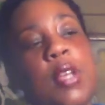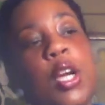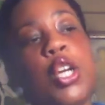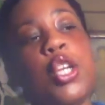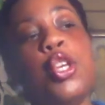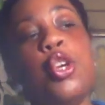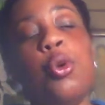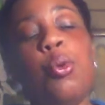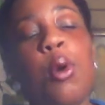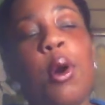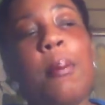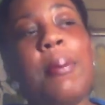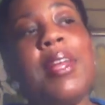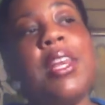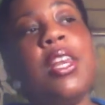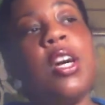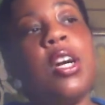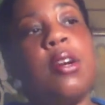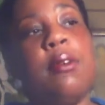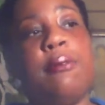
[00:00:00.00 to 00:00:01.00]
you will be
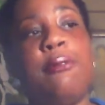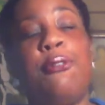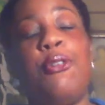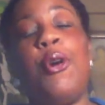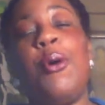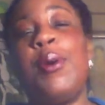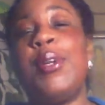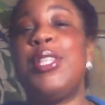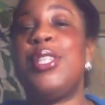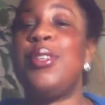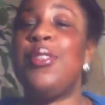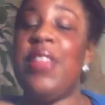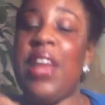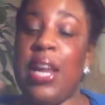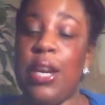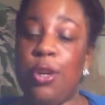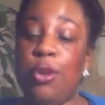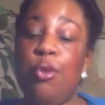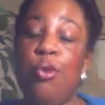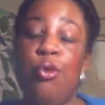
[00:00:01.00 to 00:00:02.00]
looking forward to
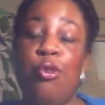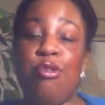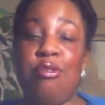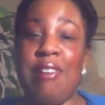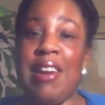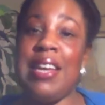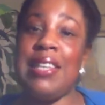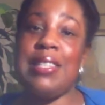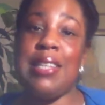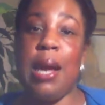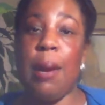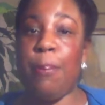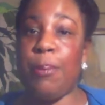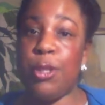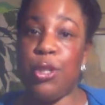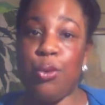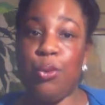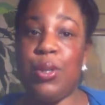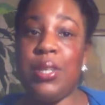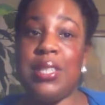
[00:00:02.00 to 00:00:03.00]
that new grant
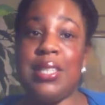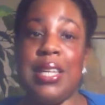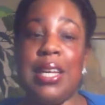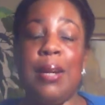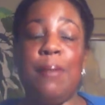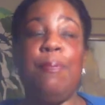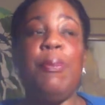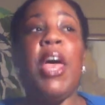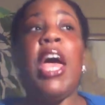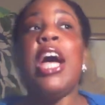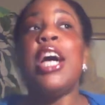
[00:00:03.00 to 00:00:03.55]
opportunity.